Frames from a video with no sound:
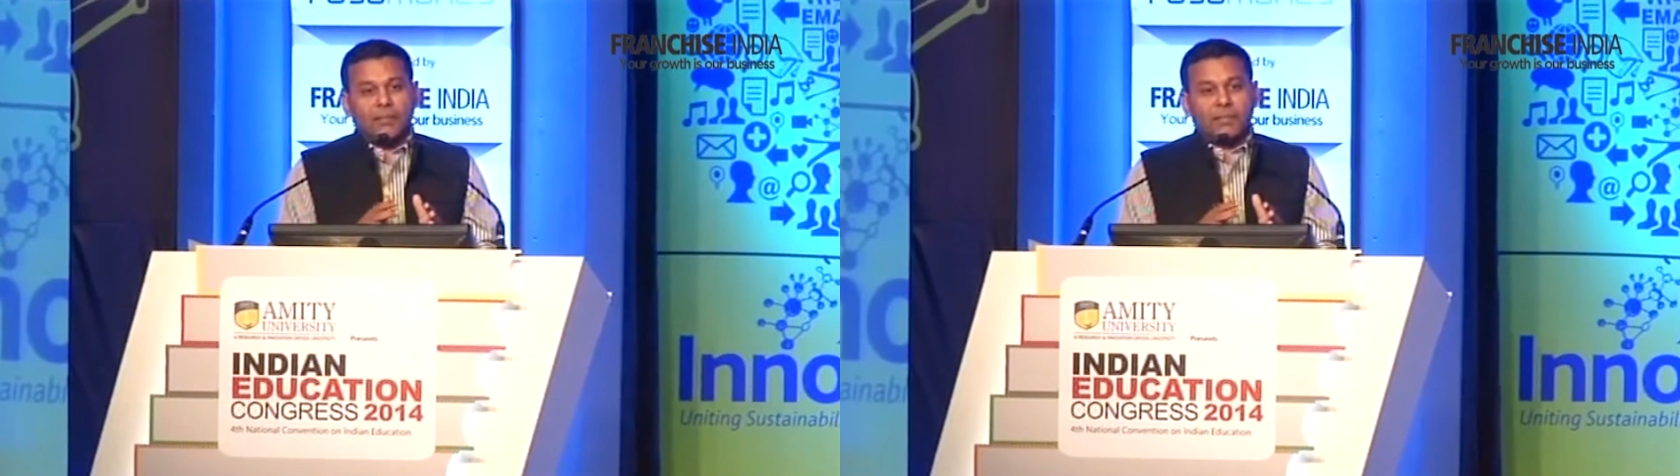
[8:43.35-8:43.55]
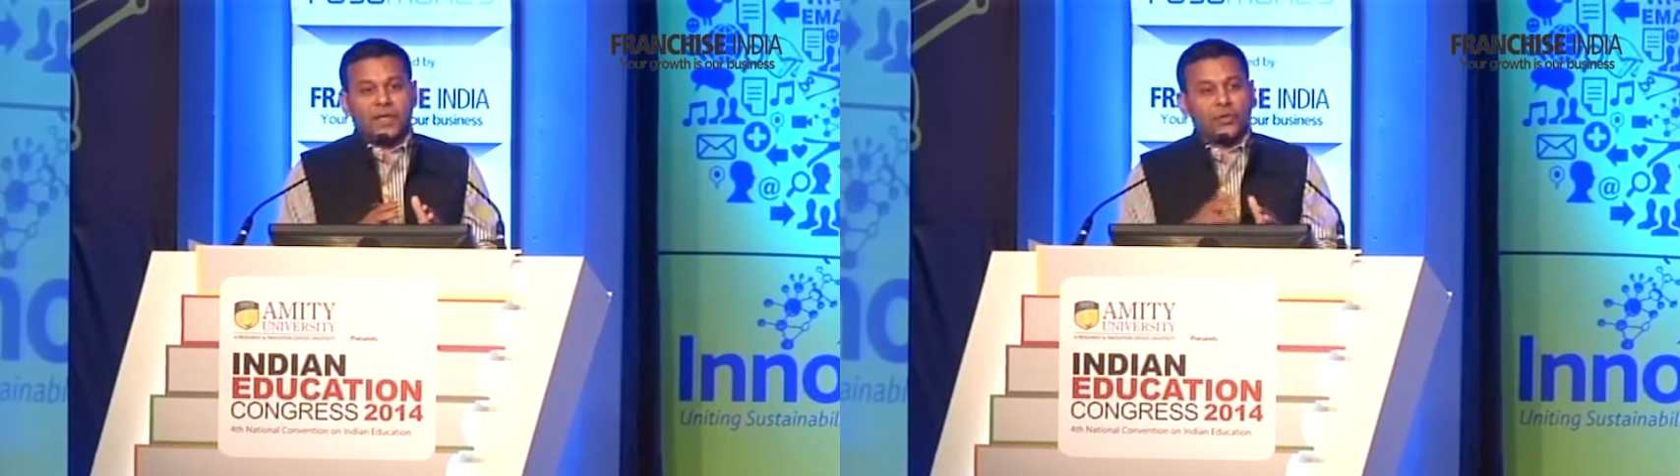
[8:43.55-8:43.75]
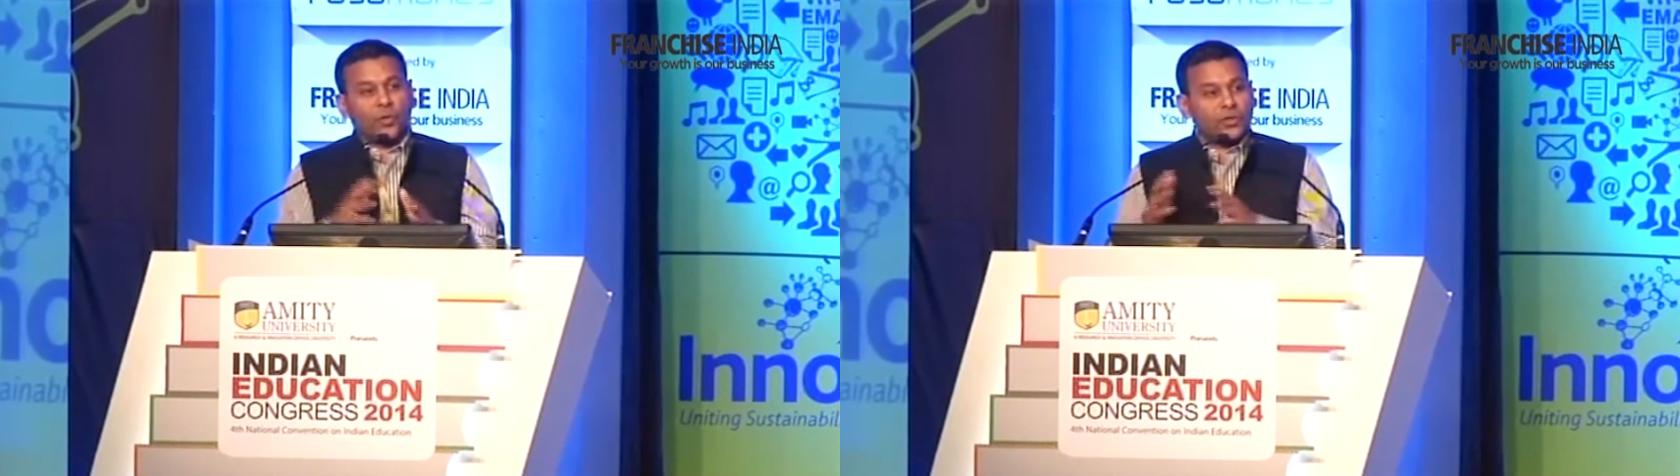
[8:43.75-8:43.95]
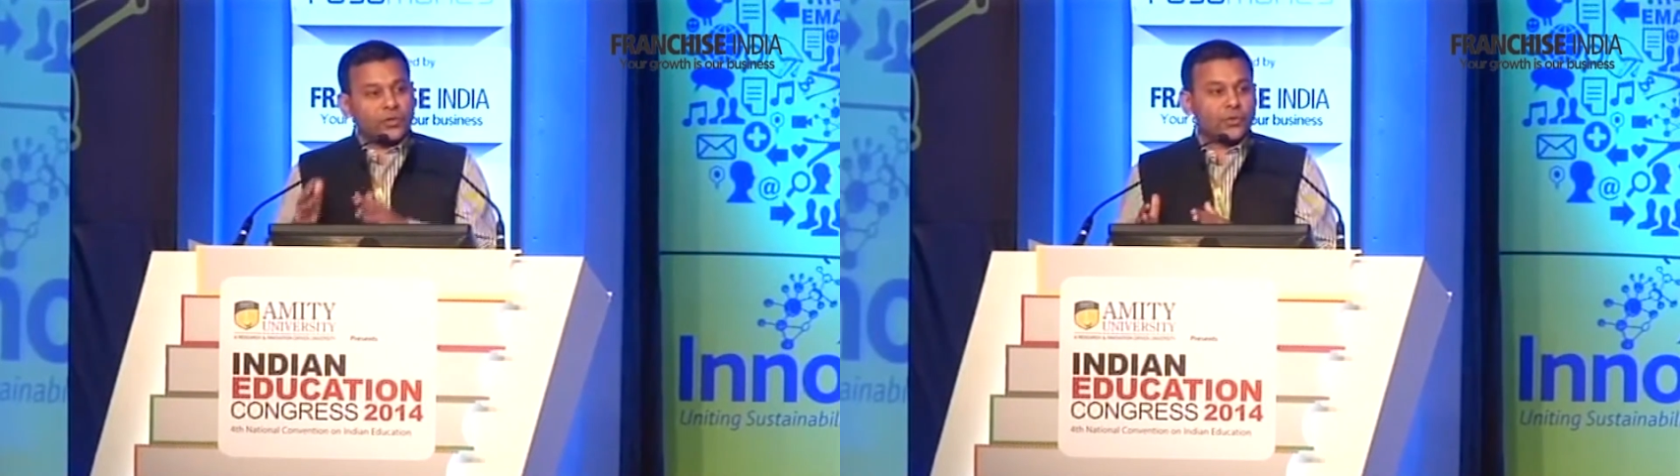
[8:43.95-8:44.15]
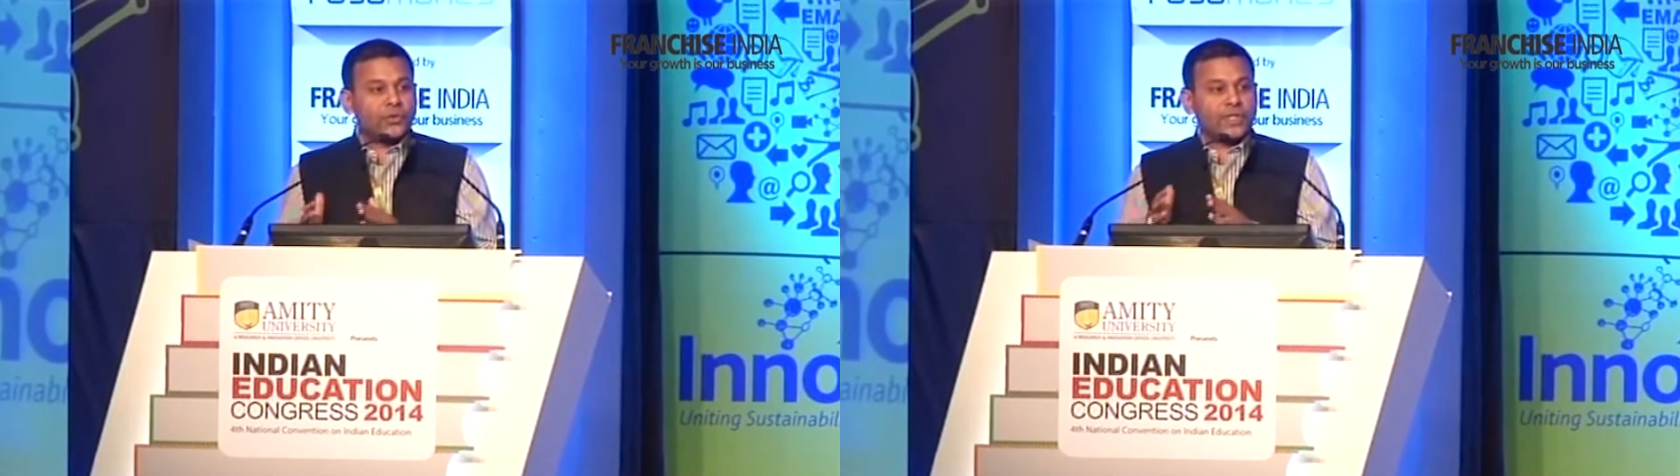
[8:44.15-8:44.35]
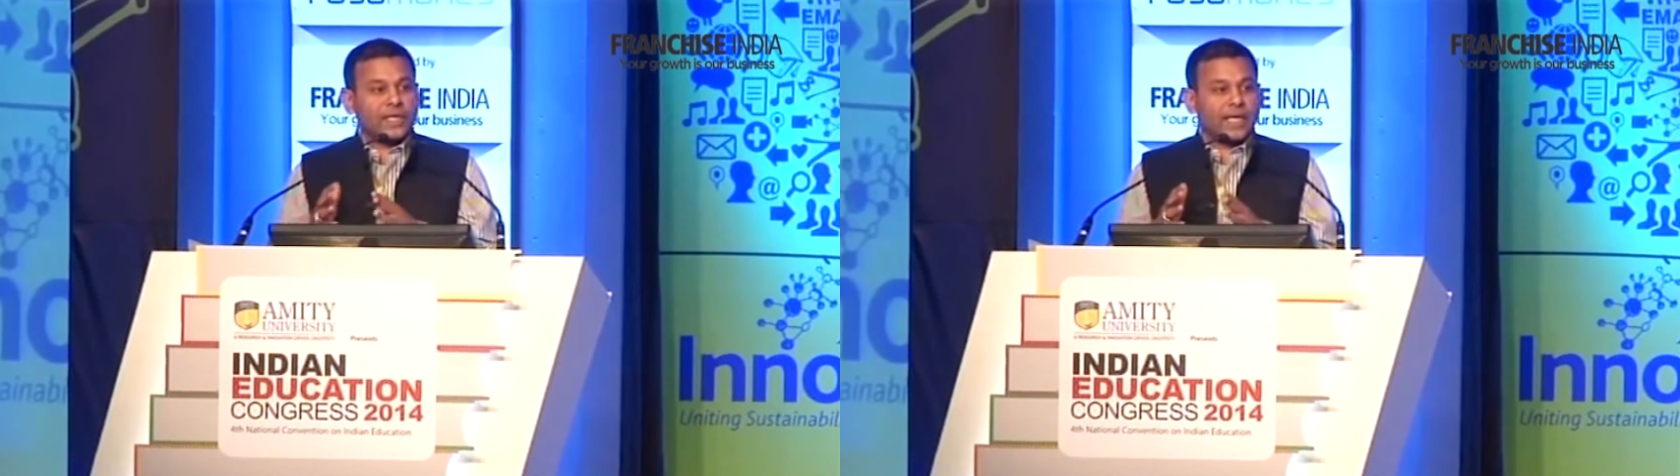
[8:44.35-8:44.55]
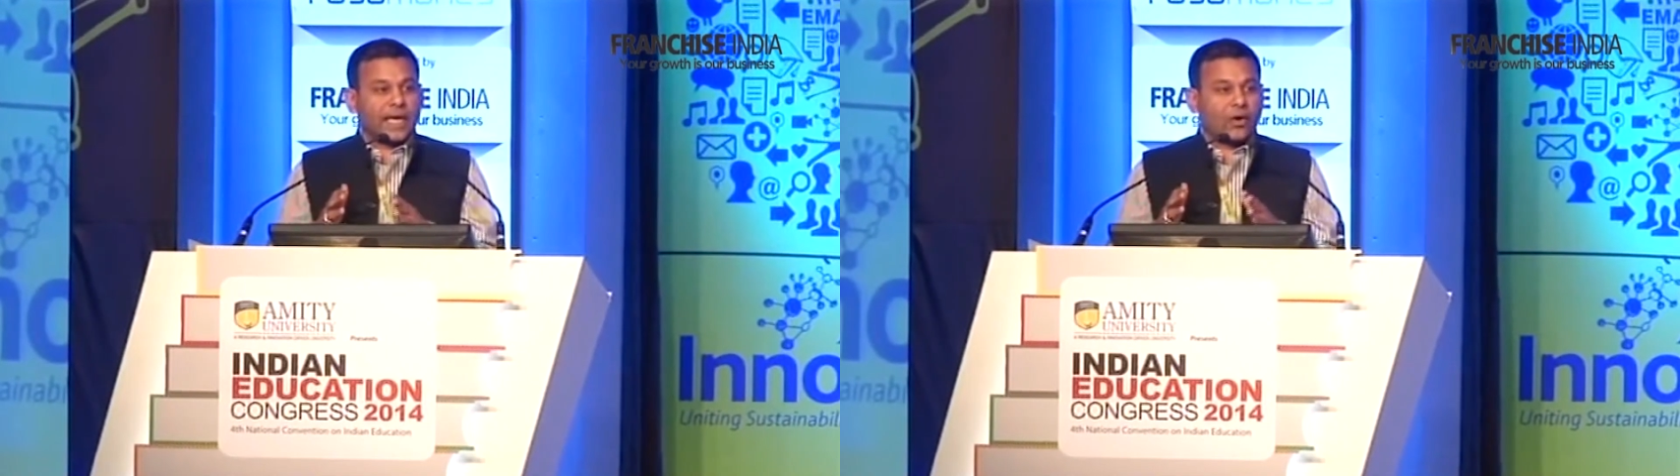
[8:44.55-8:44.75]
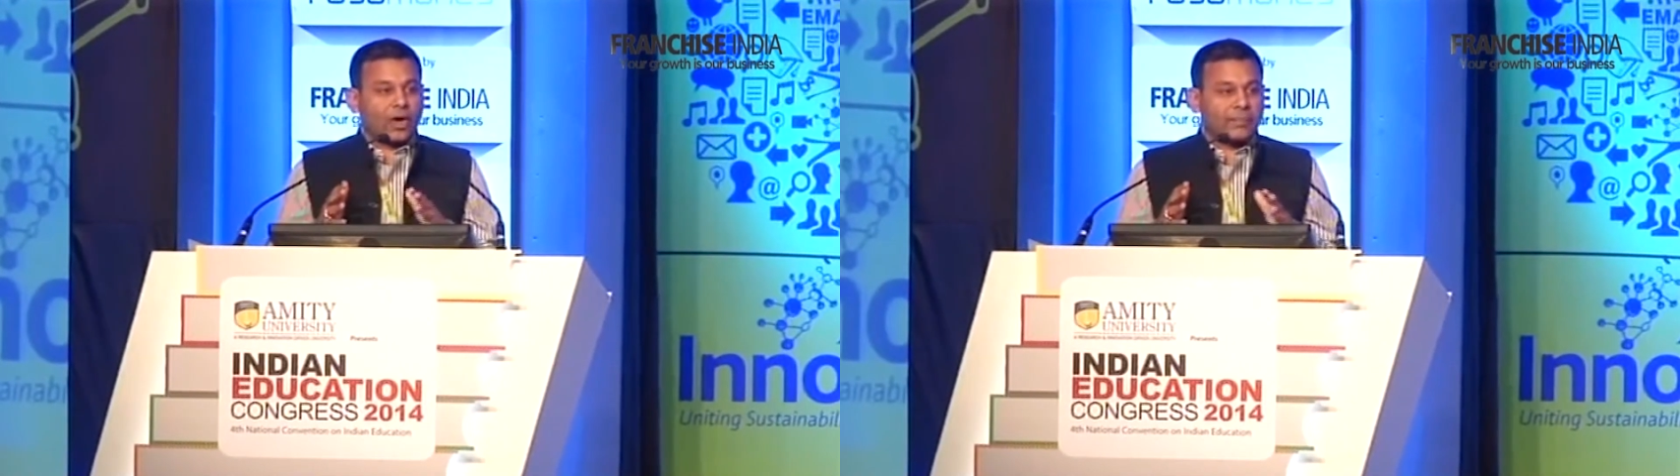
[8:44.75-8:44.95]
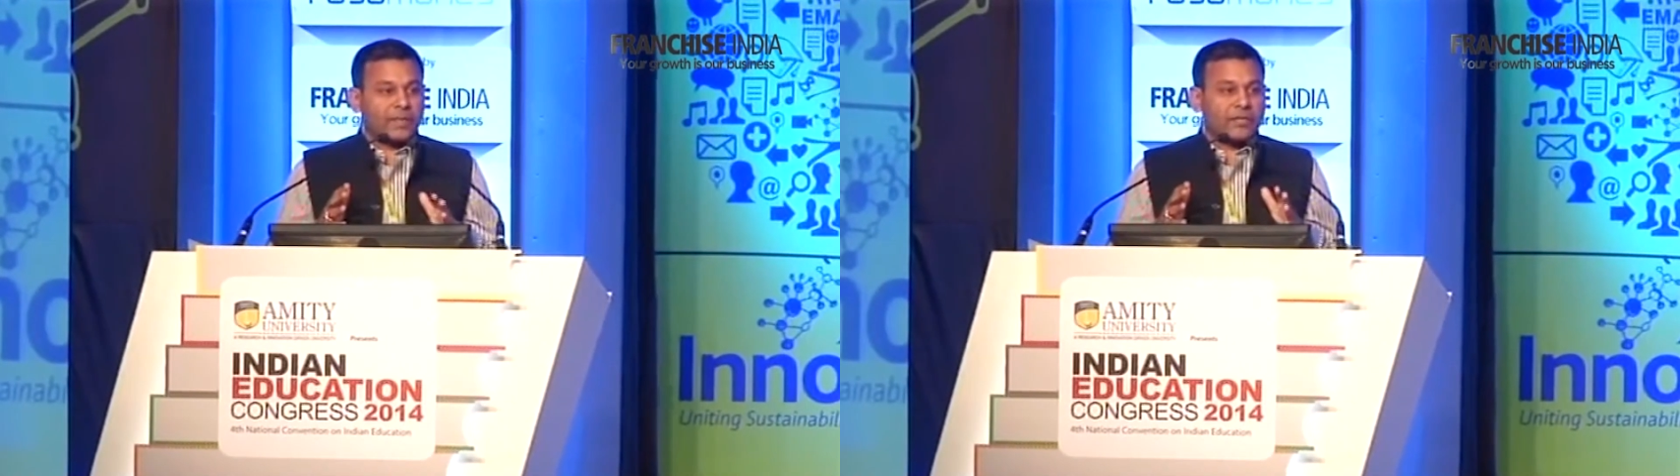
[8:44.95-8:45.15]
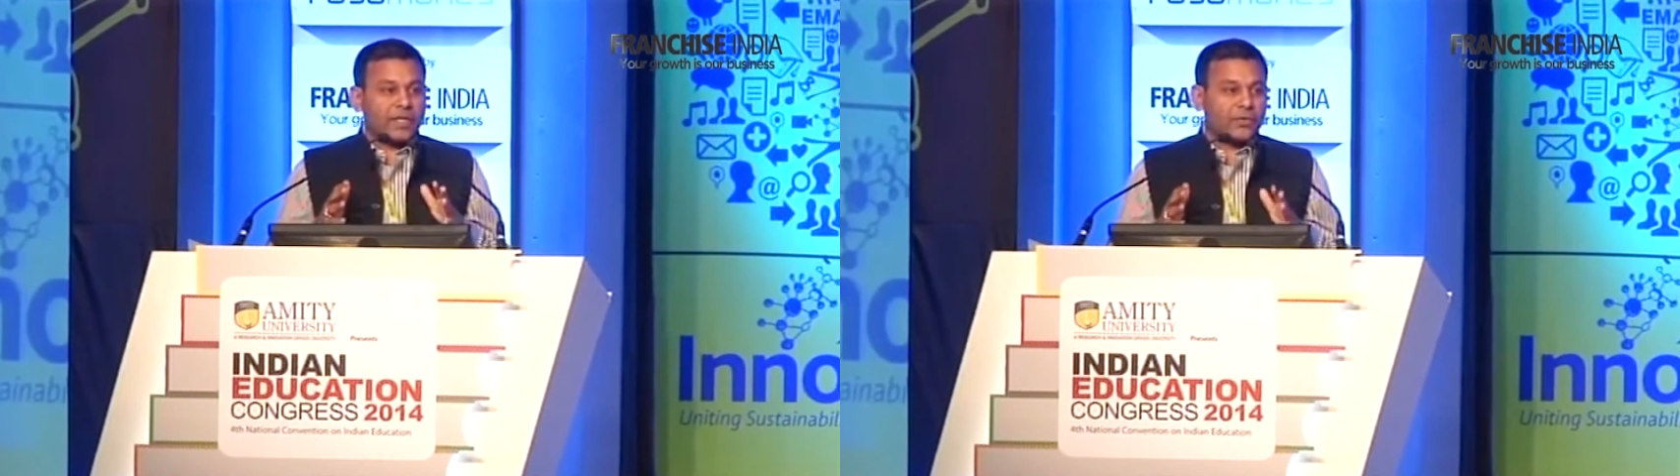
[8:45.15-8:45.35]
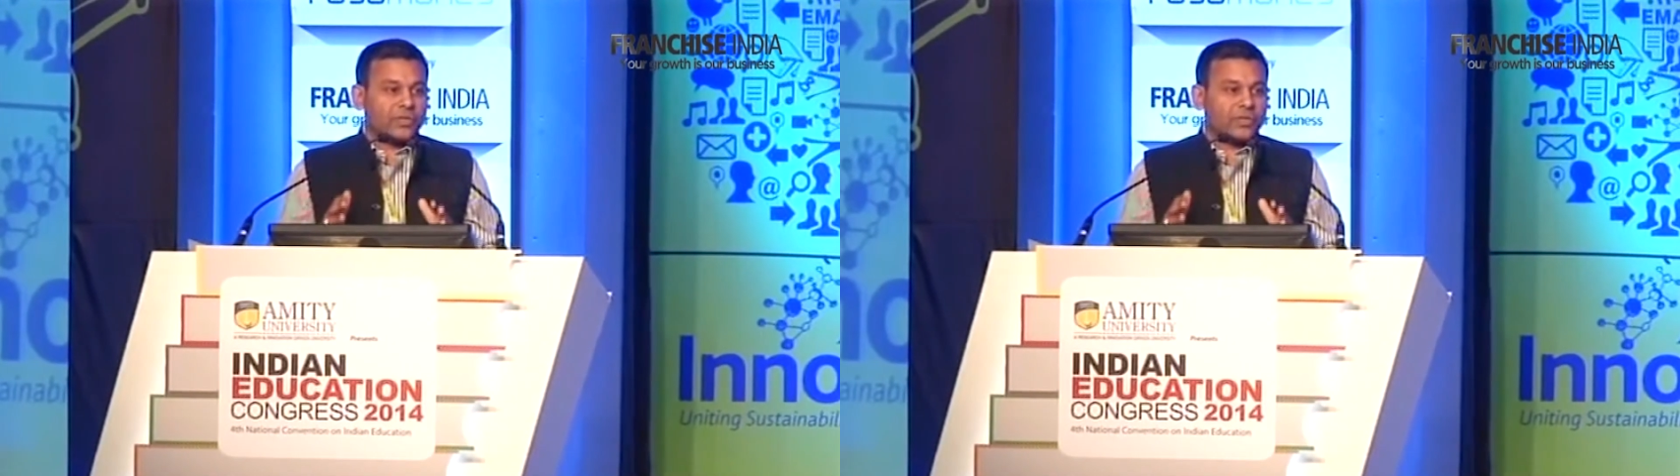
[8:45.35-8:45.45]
But you also see a dichotomy when you